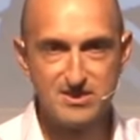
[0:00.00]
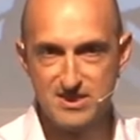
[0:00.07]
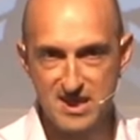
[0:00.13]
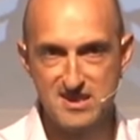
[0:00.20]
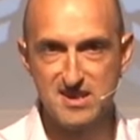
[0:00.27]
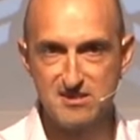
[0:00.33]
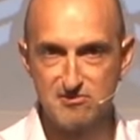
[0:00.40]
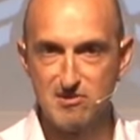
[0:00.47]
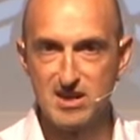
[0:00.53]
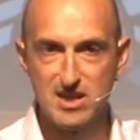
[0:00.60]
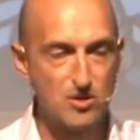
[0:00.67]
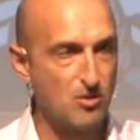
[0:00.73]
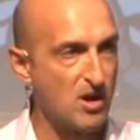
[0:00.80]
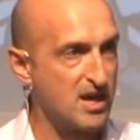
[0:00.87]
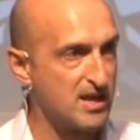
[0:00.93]
this is really
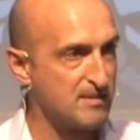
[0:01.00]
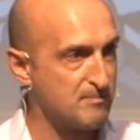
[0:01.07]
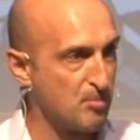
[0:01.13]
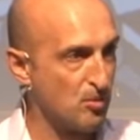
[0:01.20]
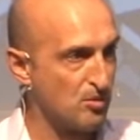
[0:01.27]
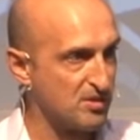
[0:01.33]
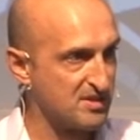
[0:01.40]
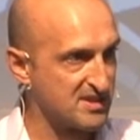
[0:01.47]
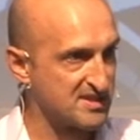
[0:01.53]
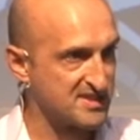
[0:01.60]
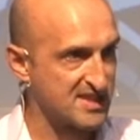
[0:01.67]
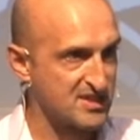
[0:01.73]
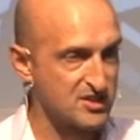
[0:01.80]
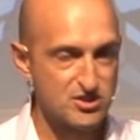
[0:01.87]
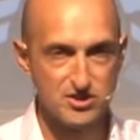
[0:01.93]
quite an important
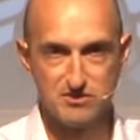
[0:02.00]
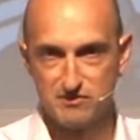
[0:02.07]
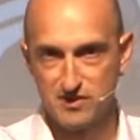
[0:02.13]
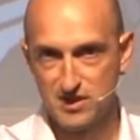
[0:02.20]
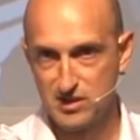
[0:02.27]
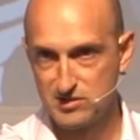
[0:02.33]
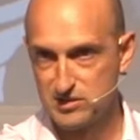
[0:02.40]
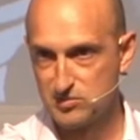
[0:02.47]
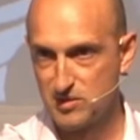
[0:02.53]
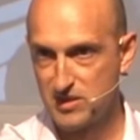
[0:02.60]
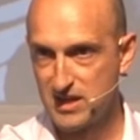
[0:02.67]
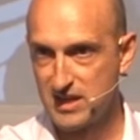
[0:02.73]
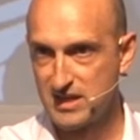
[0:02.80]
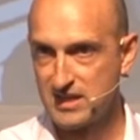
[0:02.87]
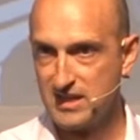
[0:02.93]
distinction for those with
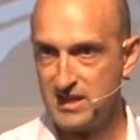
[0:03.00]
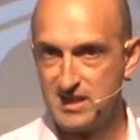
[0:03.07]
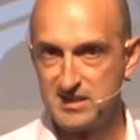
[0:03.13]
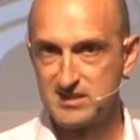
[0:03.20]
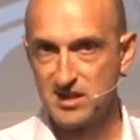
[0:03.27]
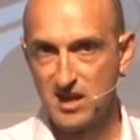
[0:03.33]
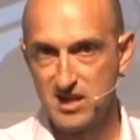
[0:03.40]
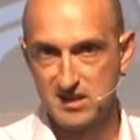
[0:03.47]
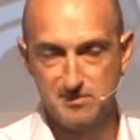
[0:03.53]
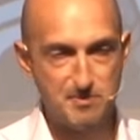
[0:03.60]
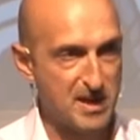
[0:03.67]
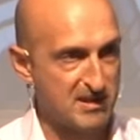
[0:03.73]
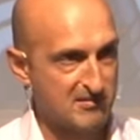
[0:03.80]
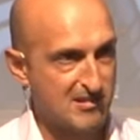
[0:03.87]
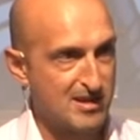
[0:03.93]
a science
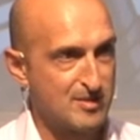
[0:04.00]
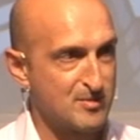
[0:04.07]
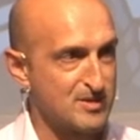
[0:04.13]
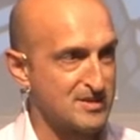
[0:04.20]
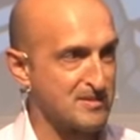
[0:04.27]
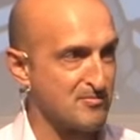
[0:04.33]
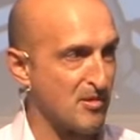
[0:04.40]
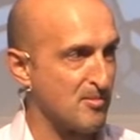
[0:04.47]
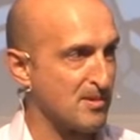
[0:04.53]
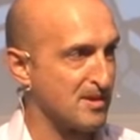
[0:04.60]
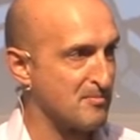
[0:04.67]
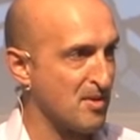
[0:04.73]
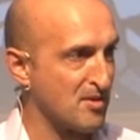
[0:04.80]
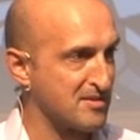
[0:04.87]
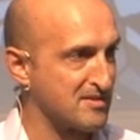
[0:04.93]
background, which is probably
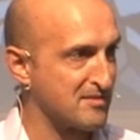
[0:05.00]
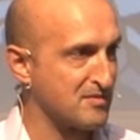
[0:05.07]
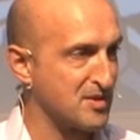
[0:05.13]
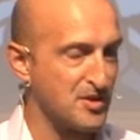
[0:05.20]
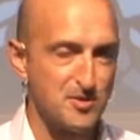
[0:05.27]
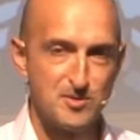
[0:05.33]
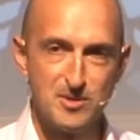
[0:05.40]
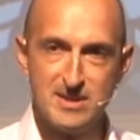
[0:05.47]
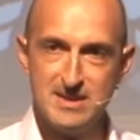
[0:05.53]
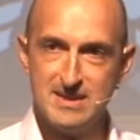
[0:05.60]
most of you.